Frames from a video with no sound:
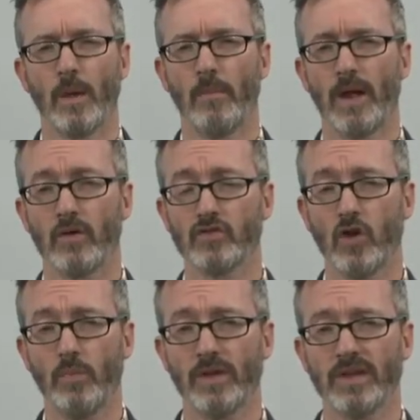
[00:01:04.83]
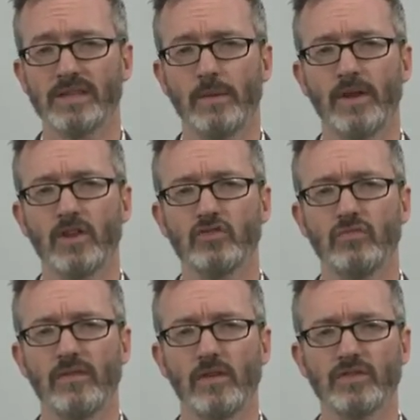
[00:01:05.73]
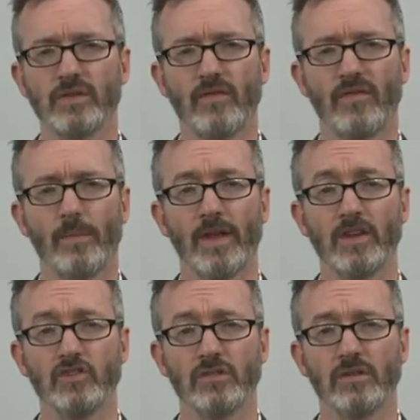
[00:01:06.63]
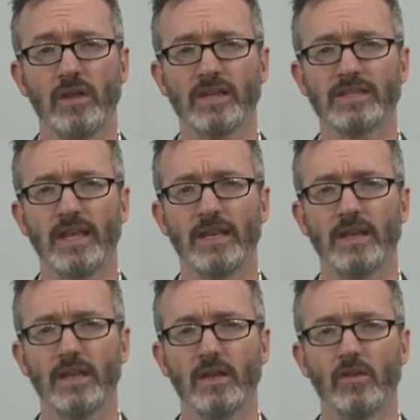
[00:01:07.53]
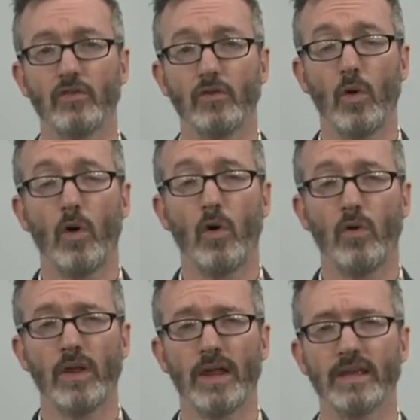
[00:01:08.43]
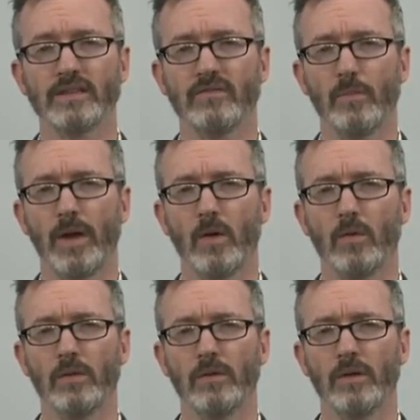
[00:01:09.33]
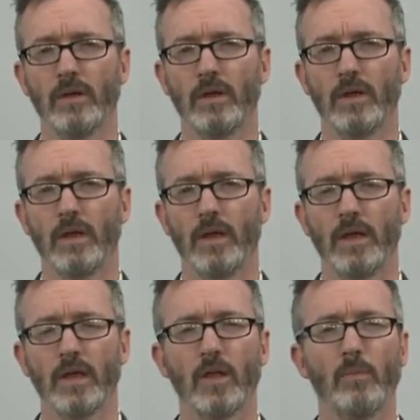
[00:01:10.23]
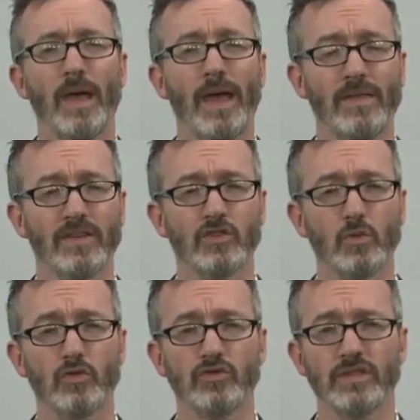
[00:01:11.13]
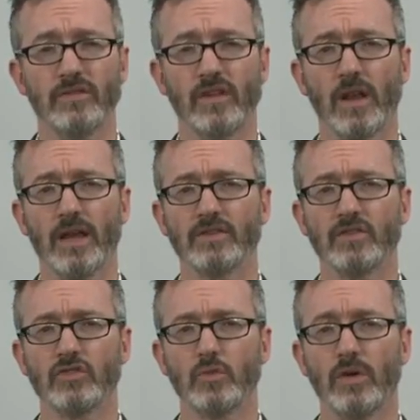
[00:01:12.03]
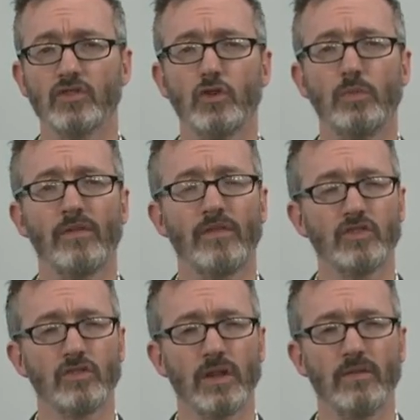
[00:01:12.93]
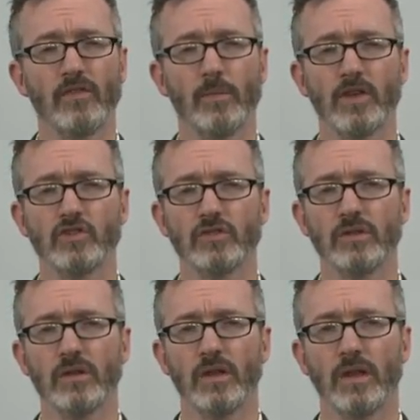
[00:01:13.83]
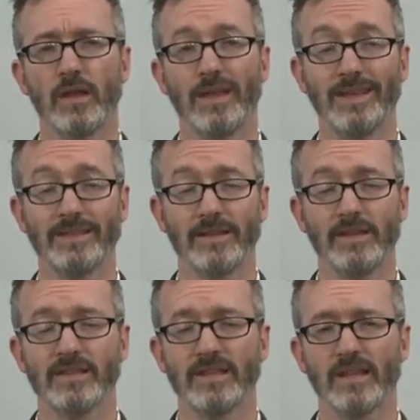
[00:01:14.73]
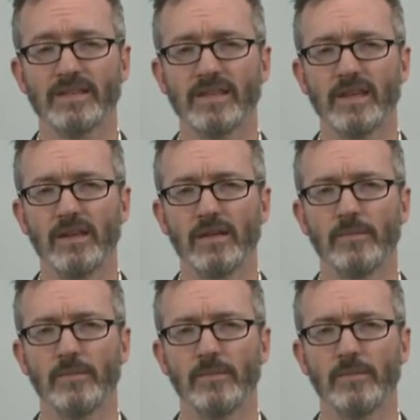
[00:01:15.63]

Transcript: Microscopic examination reveals inflammation extending through all the layers of the bowel. Compare this to ulcerative colitis, where a superficial inflammation is instead seen.